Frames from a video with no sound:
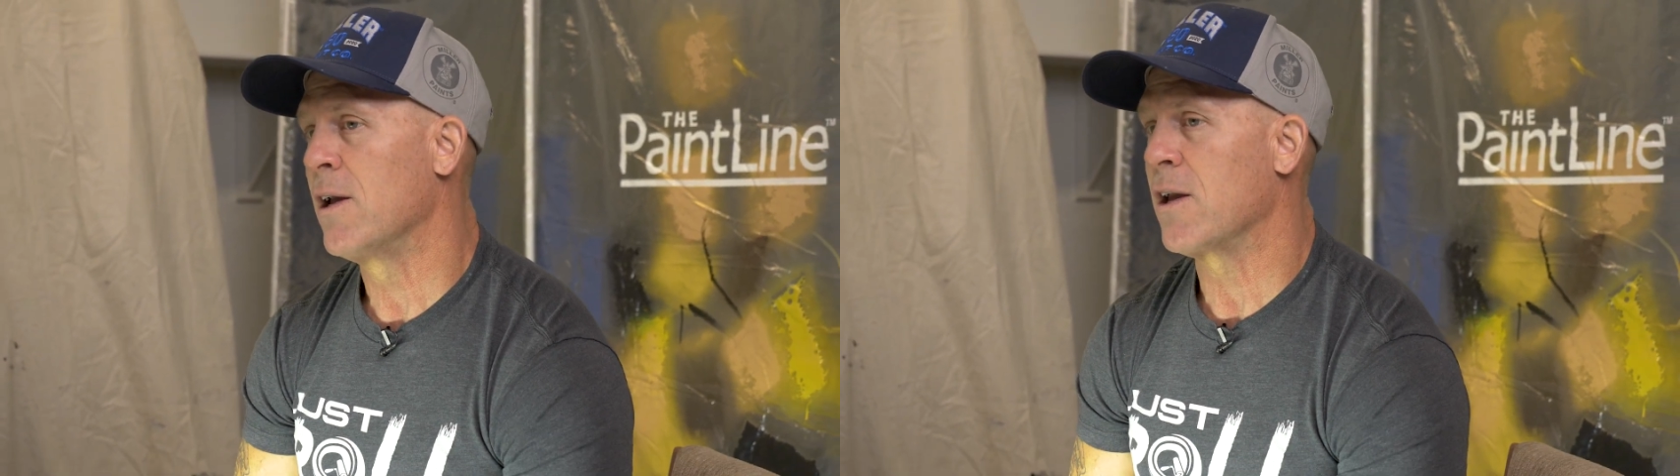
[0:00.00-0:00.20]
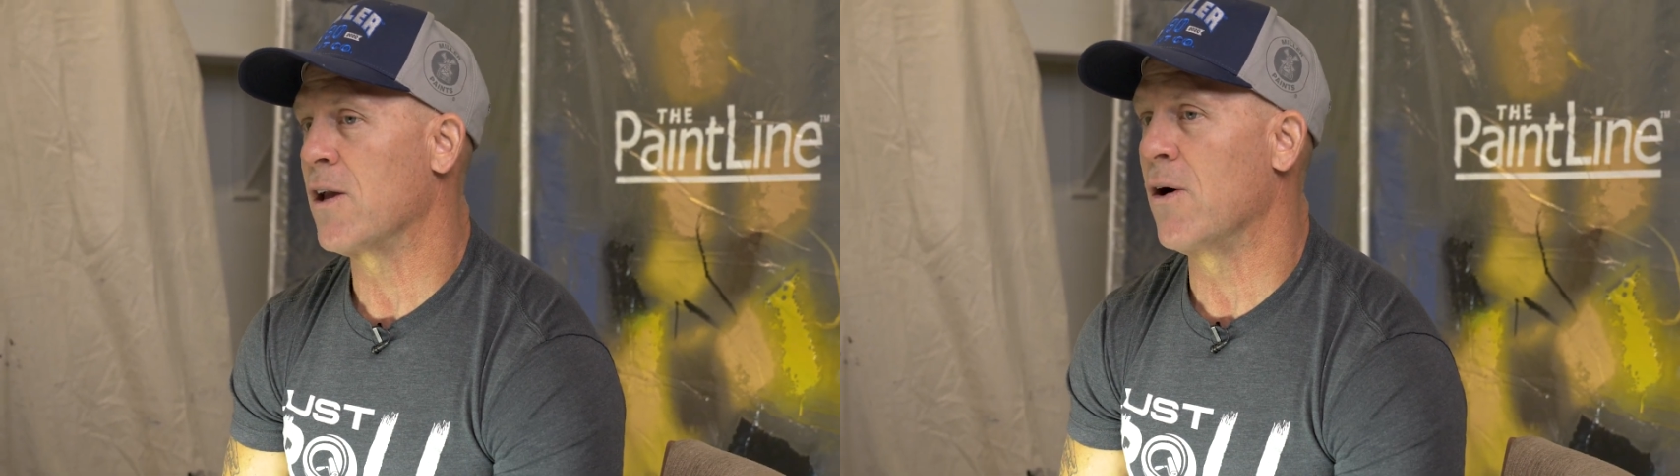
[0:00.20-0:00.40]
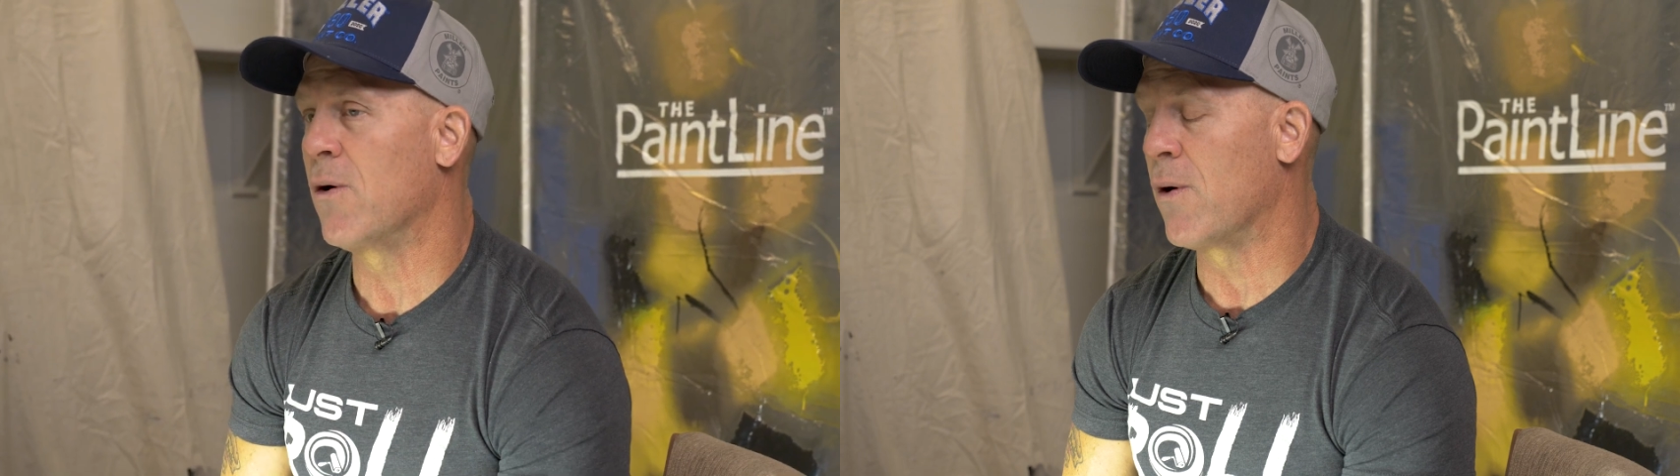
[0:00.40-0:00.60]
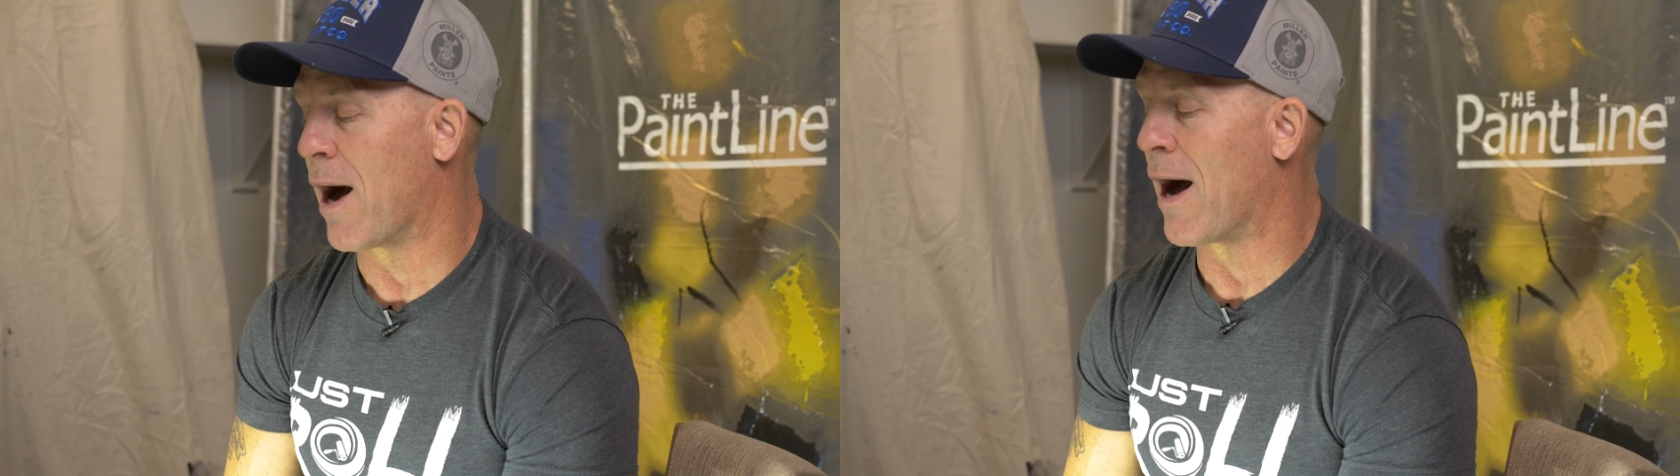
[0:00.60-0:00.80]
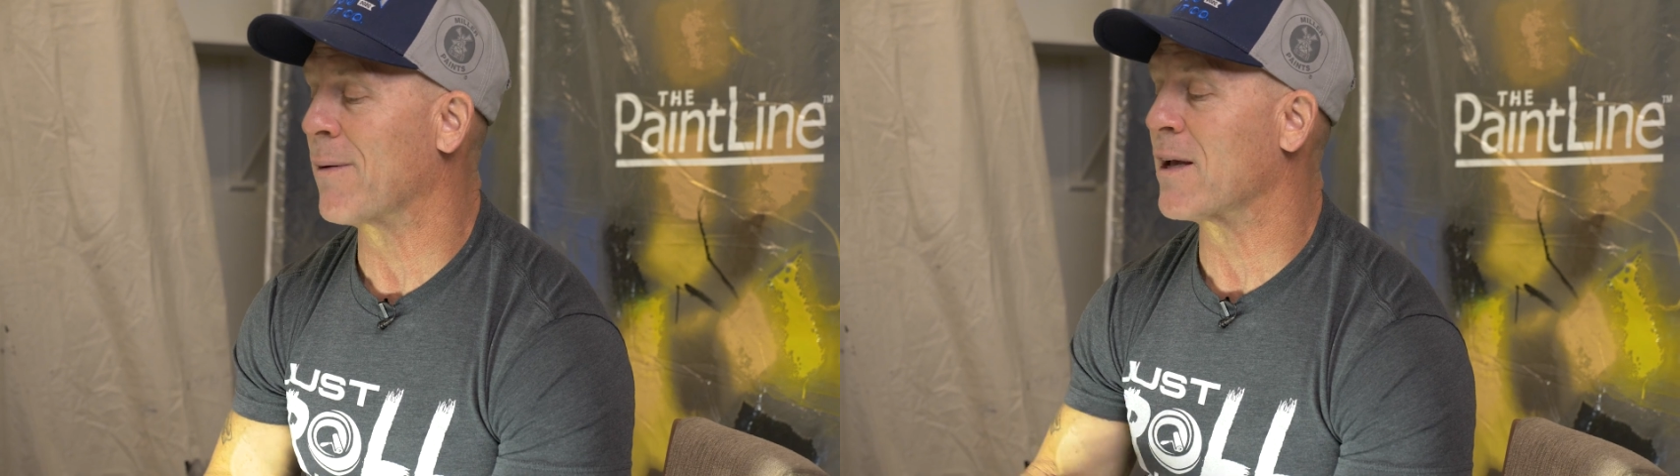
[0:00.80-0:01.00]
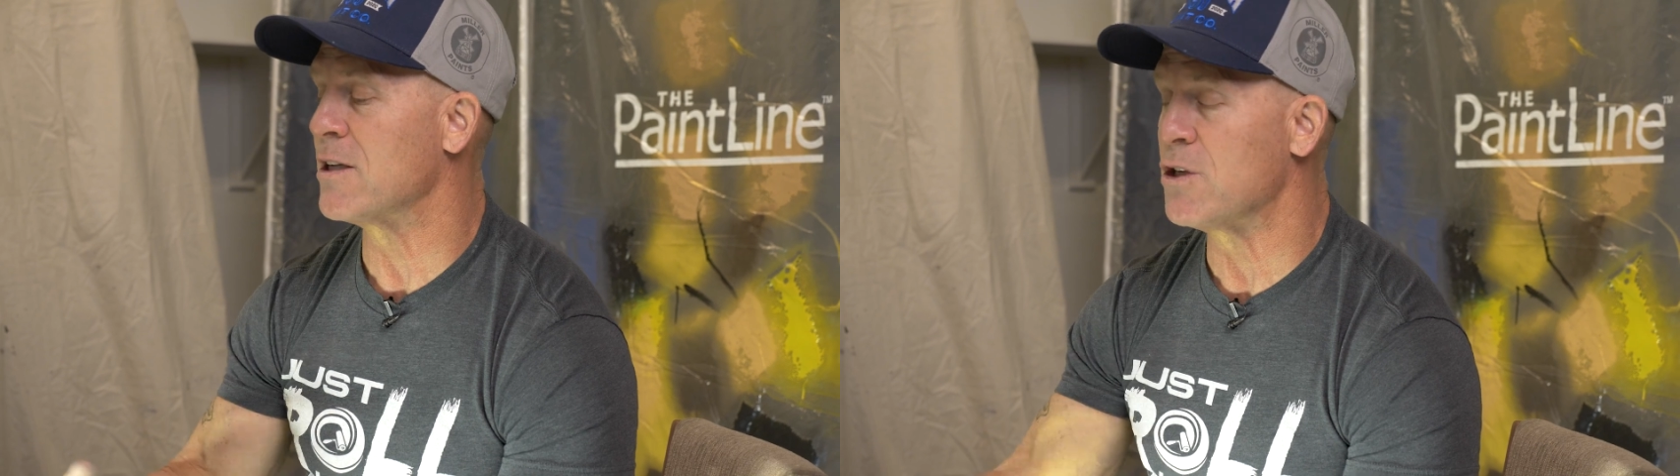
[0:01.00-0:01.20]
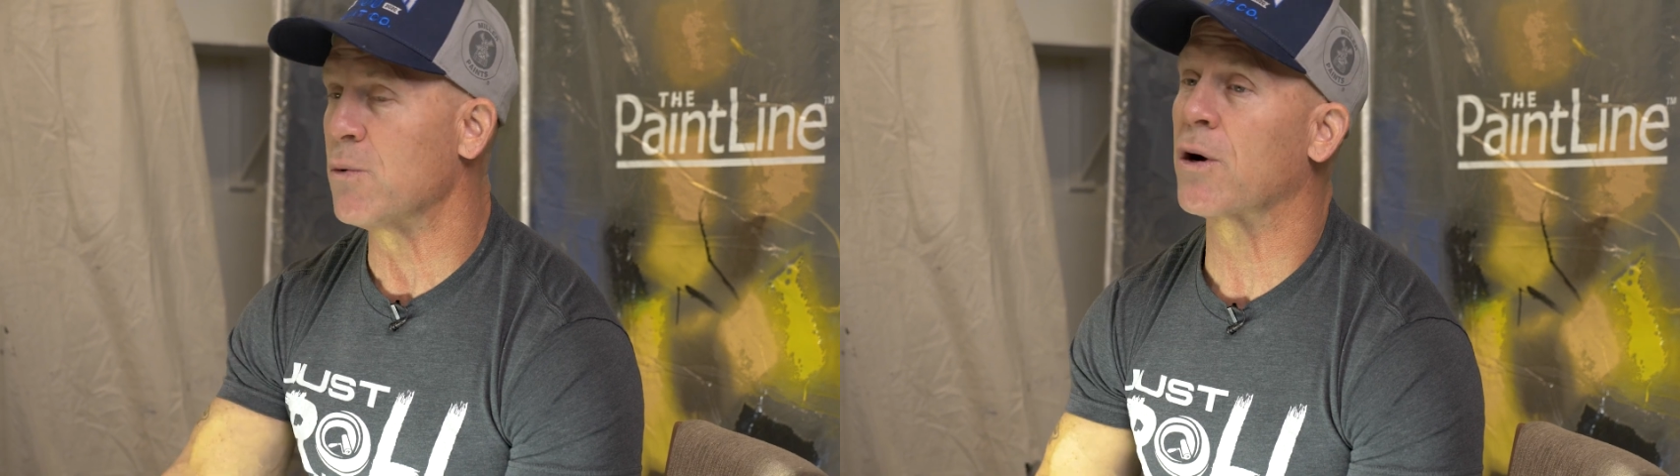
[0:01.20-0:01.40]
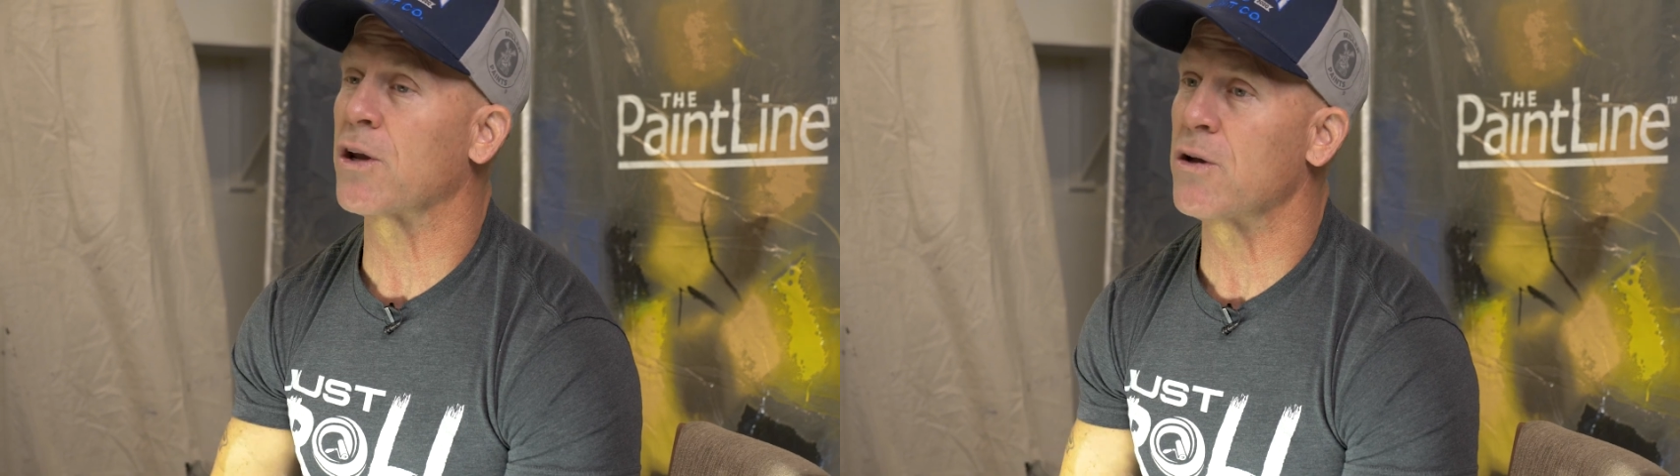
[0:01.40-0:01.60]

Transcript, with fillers: you know, because uh, you weren't